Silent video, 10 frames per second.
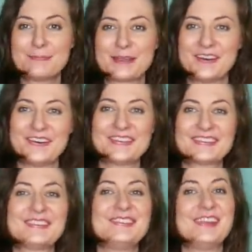
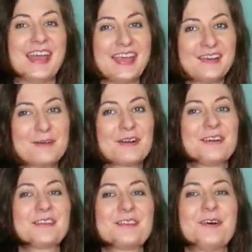because today we're
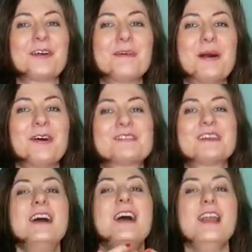gonna talk about
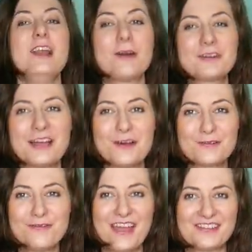
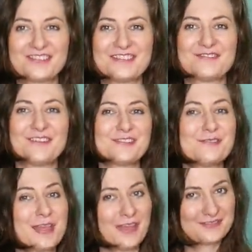lockdown fashion for
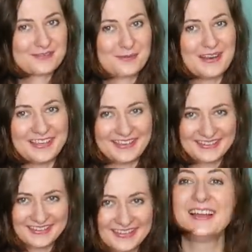
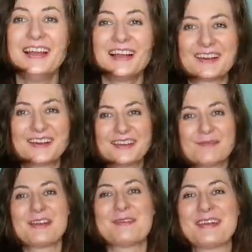2020. Cause I
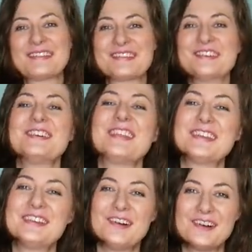wanna make sure
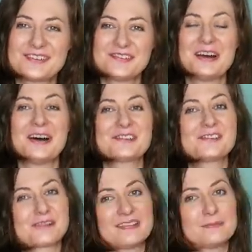that you all know how to
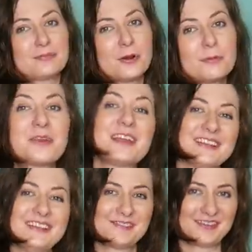dress
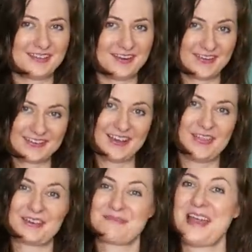appropriately during the
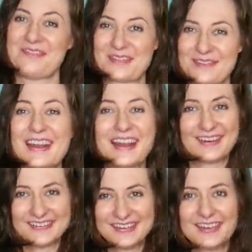lockdown that we're having right
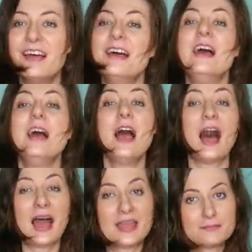now.
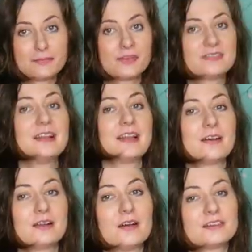I am personally
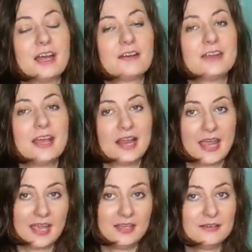on lockdown in
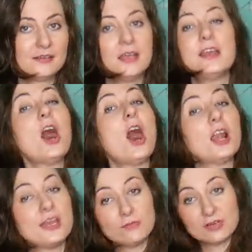LA, in
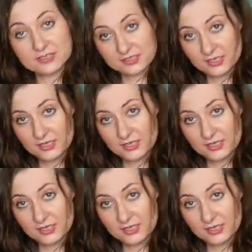Hollywood.